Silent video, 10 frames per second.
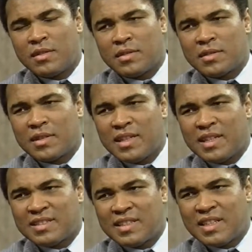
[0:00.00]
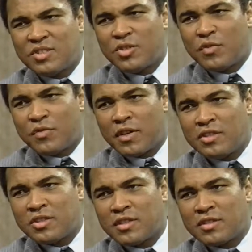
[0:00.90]
I'm kind of sing. Joe
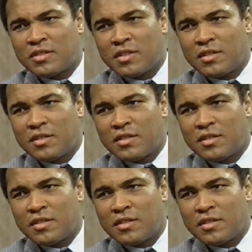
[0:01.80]
Frazier can sing.